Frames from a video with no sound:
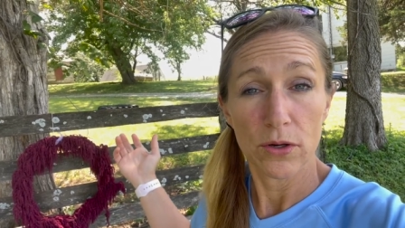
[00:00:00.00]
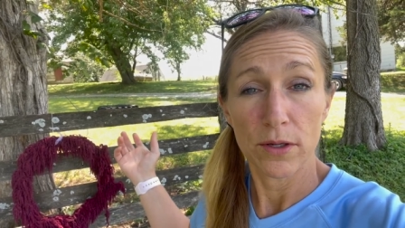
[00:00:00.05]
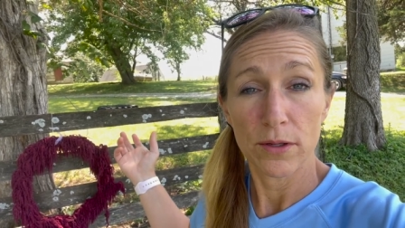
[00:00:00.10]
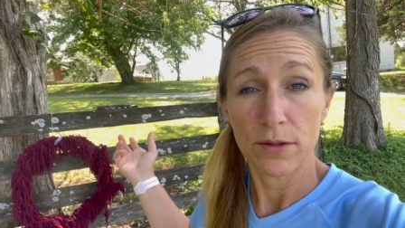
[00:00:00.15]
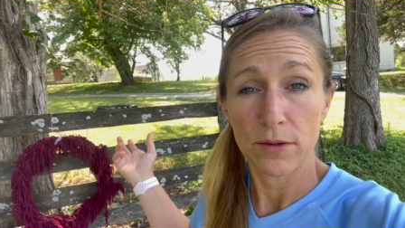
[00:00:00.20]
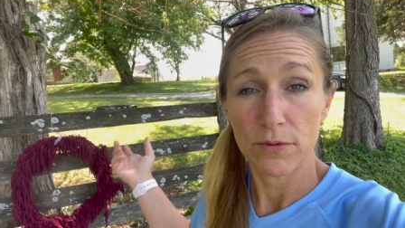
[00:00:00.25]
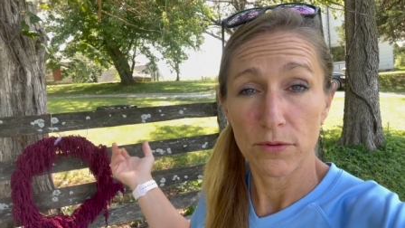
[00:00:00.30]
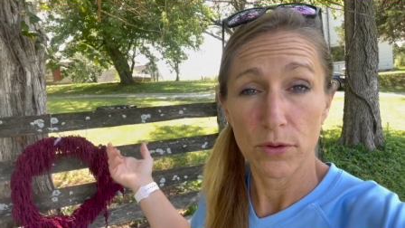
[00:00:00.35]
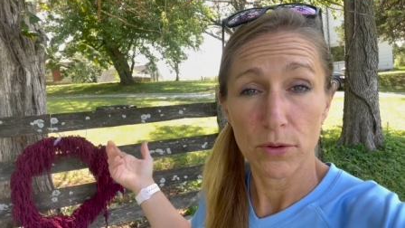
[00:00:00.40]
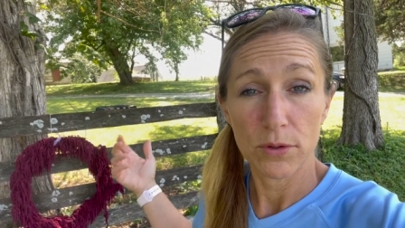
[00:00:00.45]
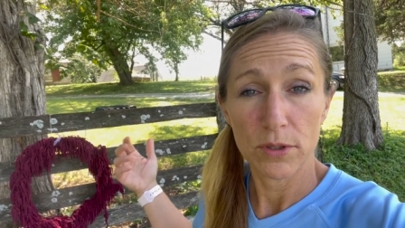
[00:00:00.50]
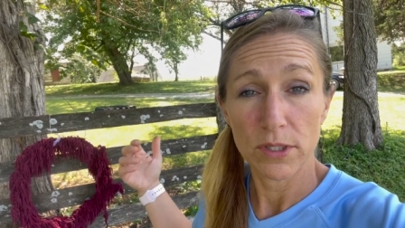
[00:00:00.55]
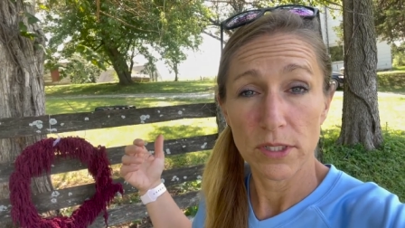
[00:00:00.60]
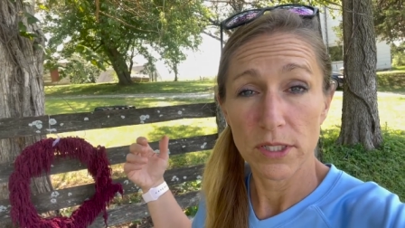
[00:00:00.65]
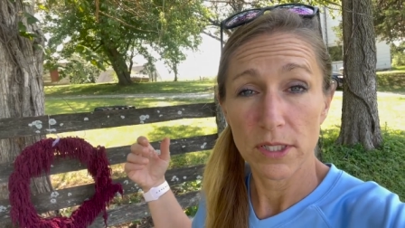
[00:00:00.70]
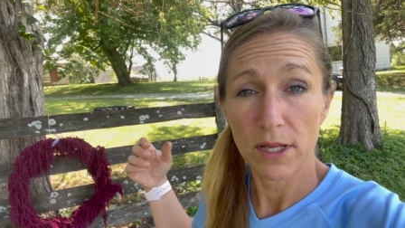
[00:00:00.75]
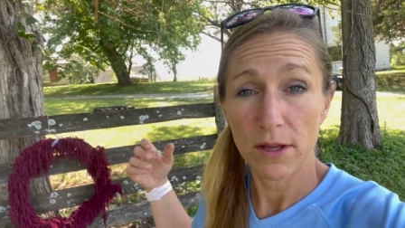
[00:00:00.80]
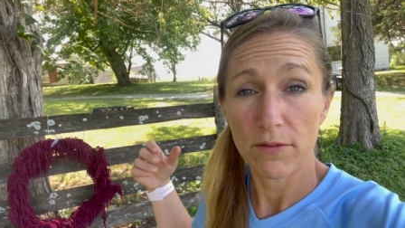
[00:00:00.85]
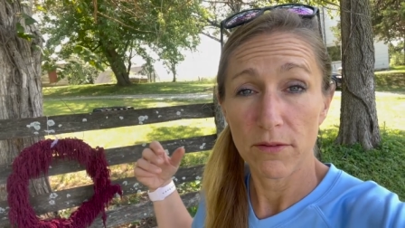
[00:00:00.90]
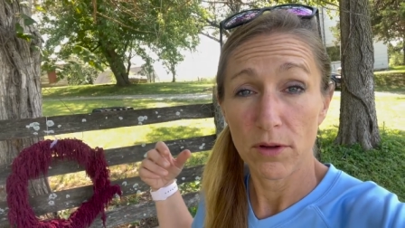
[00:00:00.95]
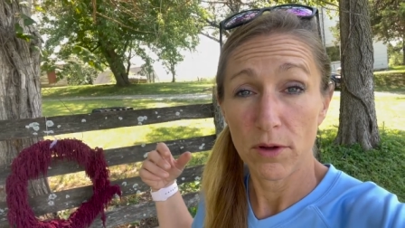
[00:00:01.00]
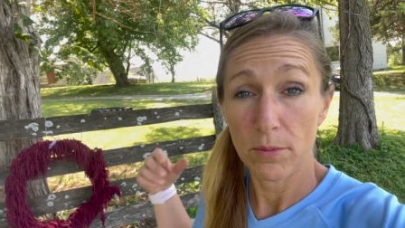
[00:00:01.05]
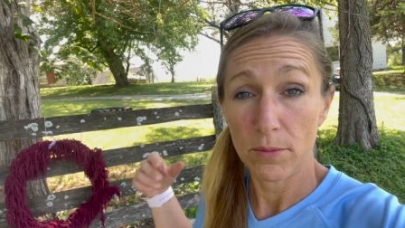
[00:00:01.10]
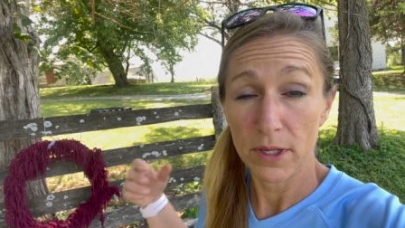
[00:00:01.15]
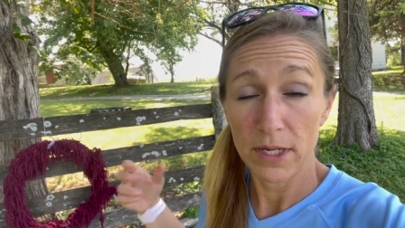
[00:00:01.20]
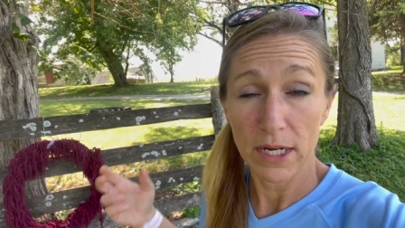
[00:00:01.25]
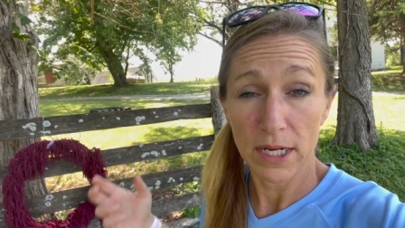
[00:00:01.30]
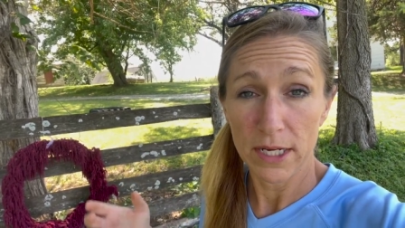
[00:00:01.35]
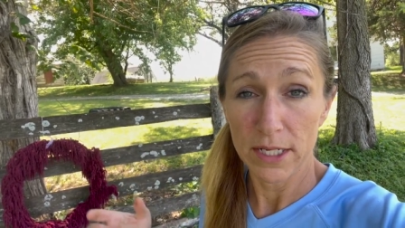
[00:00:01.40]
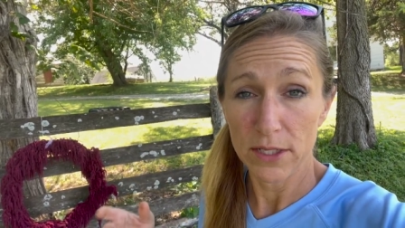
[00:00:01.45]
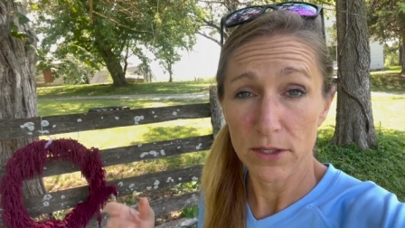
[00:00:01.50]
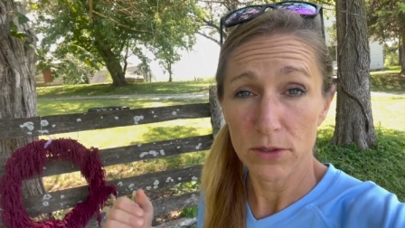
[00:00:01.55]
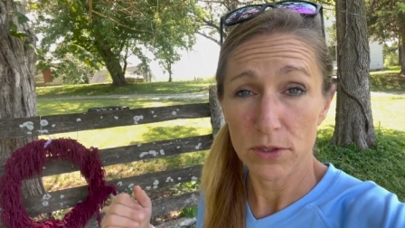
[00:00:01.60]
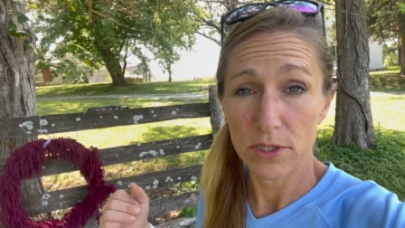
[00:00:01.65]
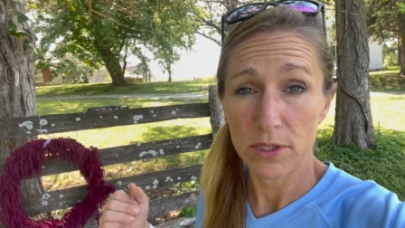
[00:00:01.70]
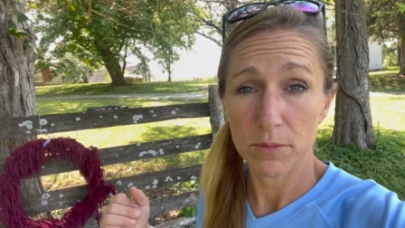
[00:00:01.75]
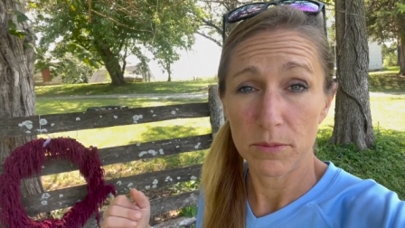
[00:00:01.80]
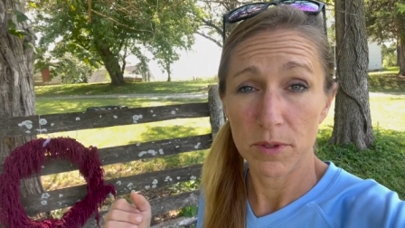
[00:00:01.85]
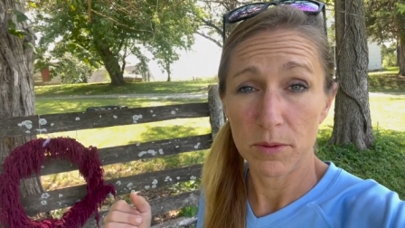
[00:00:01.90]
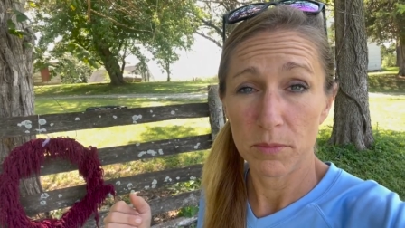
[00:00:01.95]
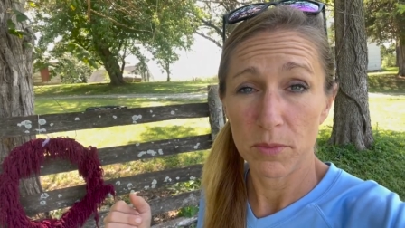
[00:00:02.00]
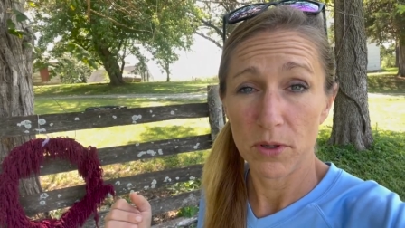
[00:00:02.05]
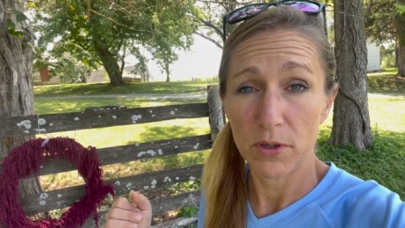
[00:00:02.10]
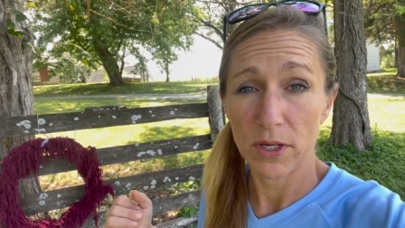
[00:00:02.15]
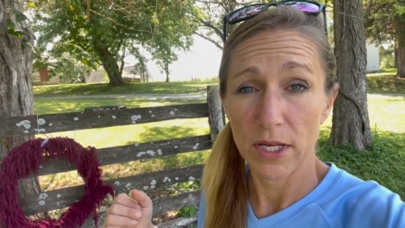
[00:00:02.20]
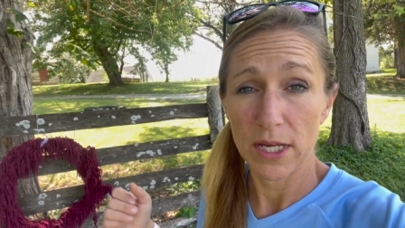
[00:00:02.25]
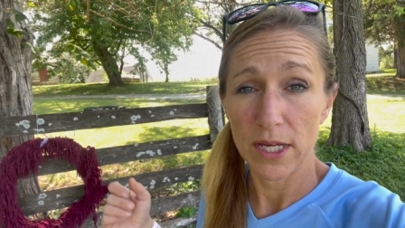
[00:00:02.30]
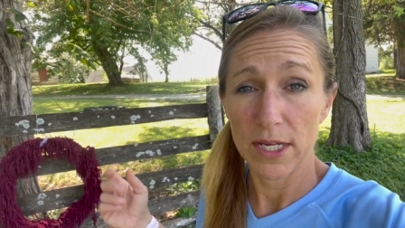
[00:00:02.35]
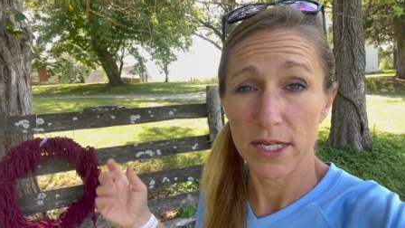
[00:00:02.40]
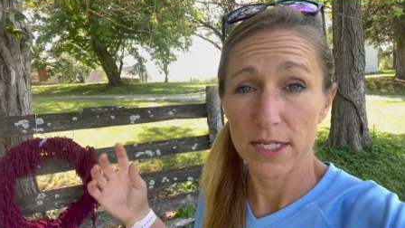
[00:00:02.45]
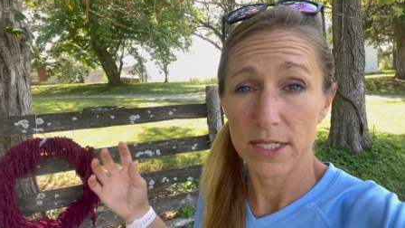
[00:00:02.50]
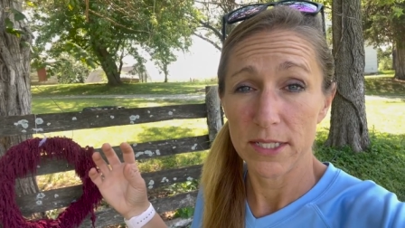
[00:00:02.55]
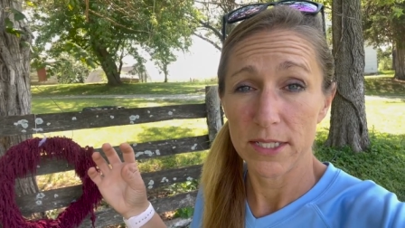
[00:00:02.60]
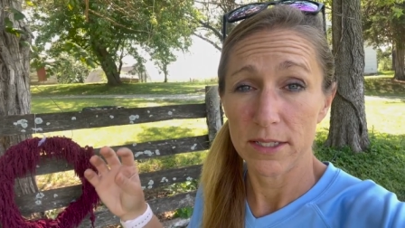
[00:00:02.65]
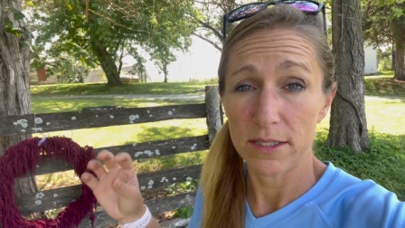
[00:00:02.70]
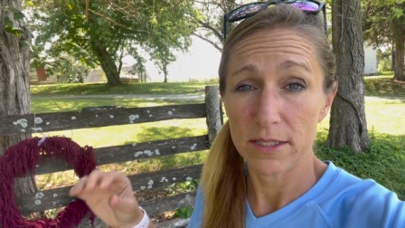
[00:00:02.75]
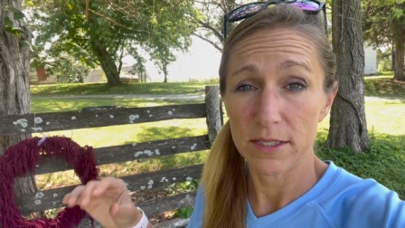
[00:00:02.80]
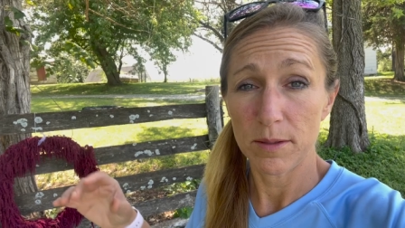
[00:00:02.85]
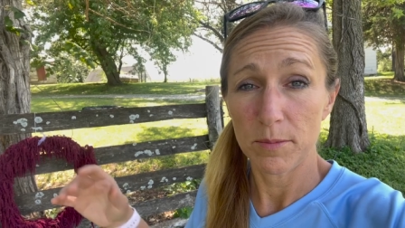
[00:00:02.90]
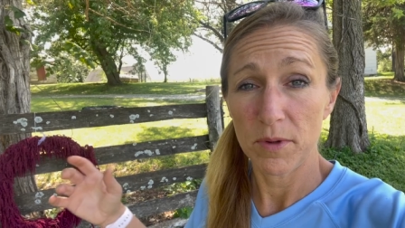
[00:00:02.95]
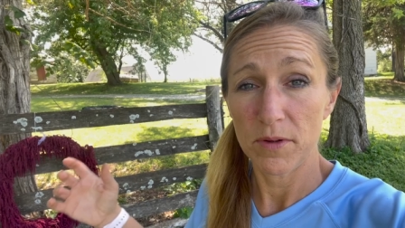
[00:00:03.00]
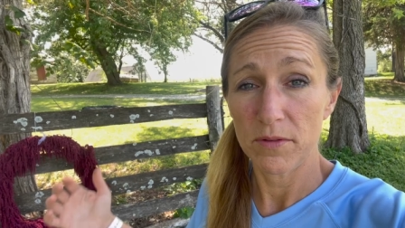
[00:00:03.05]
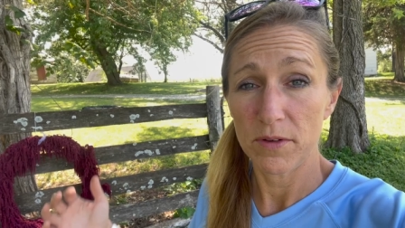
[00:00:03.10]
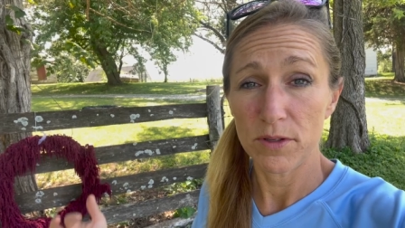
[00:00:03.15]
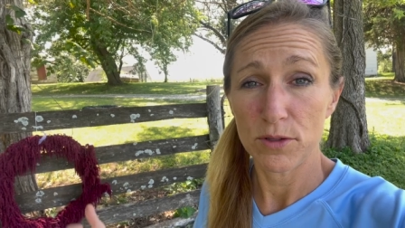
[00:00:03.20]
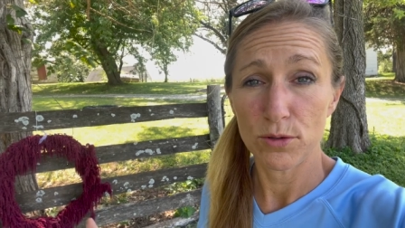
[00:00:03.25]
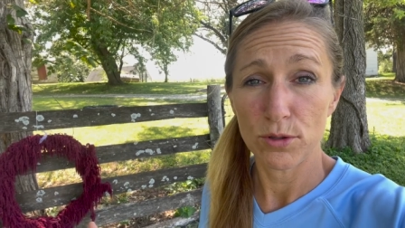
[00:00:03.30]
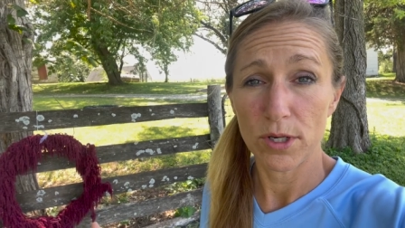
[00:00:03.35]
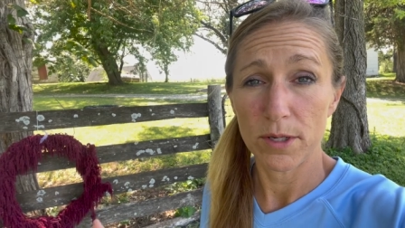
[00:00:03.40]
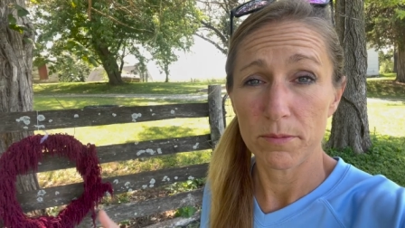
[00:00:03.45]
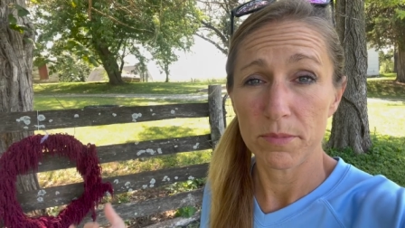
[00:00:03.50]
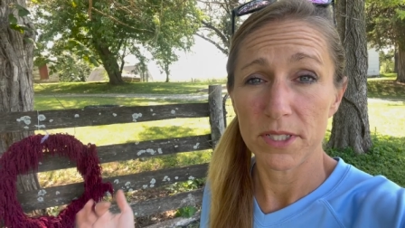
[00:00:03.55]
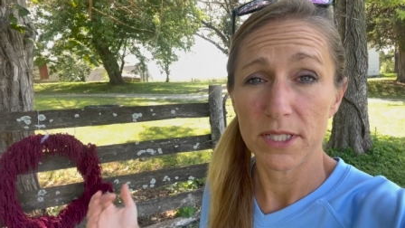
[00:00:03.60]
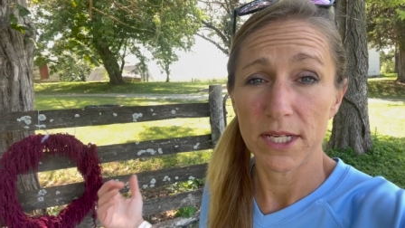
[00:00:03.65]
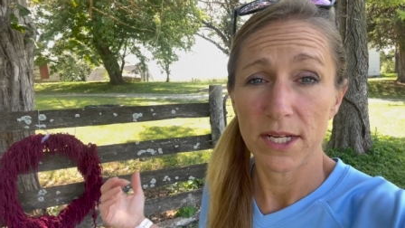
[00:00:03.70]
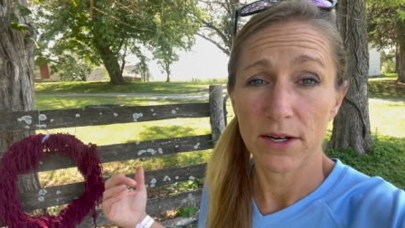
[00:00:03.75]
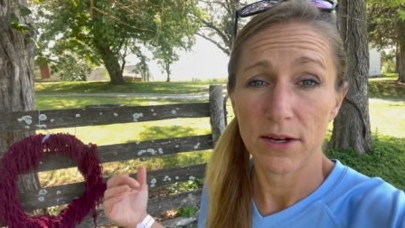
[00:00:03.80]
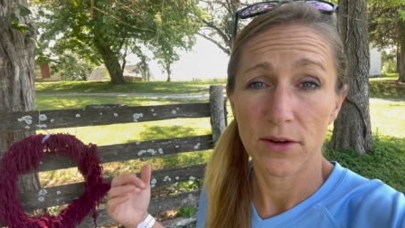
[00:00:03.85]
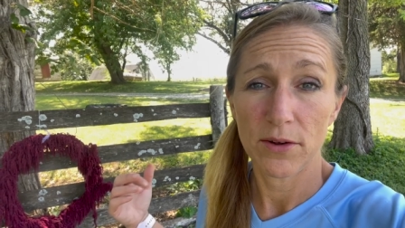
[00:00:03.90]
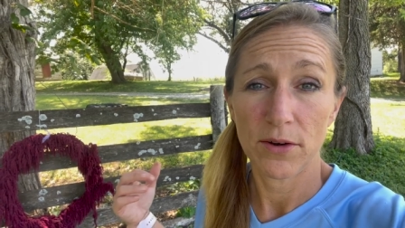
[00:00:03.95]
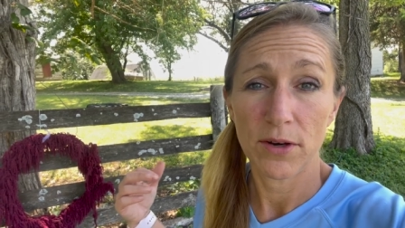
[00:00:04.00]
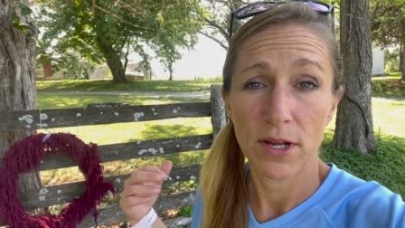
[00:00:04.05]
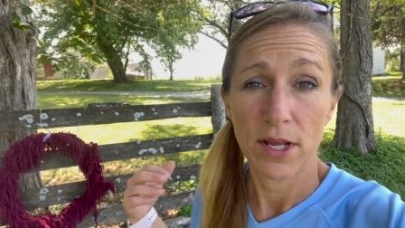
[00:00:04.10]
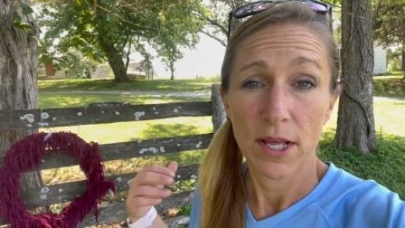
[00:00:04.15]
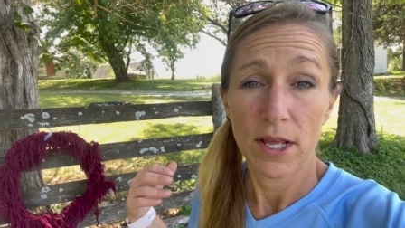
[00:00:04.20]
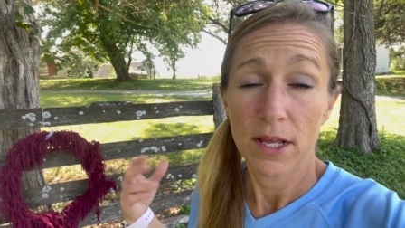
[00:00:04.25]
and the florists love them and I use them in bouquets and some of it drapes down